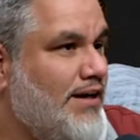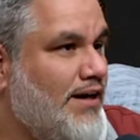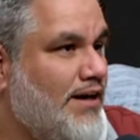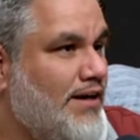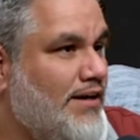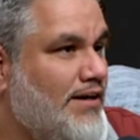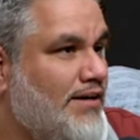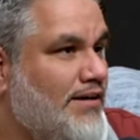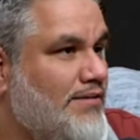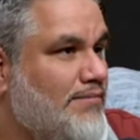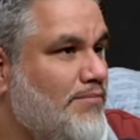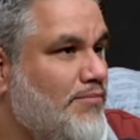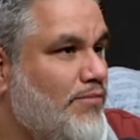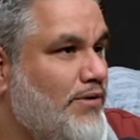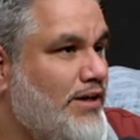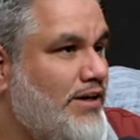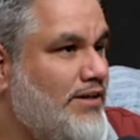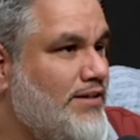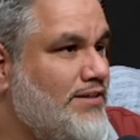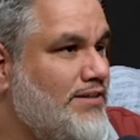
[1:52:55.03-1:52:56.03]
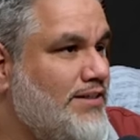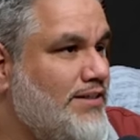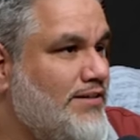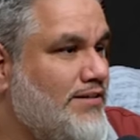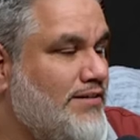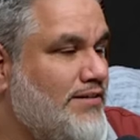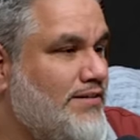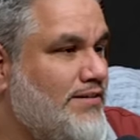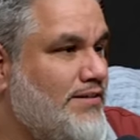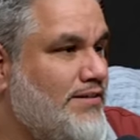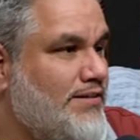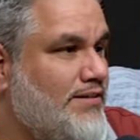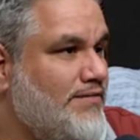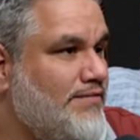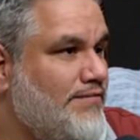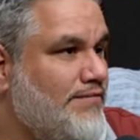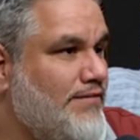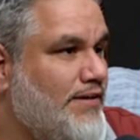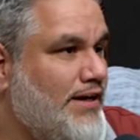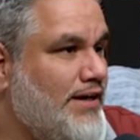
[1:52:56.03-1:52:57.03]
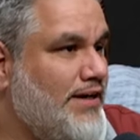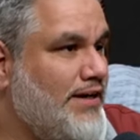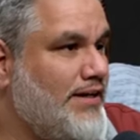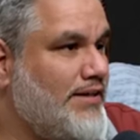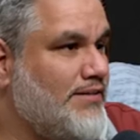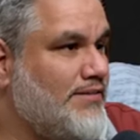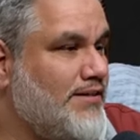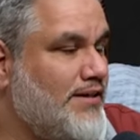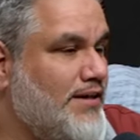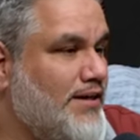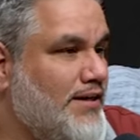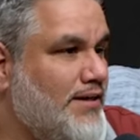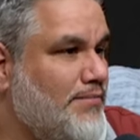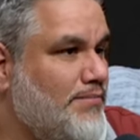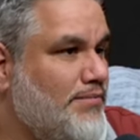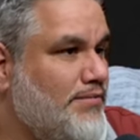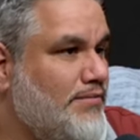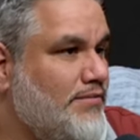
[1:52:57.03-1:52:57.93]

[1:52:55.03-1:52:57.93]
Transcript: Um, we could steal Divining Top.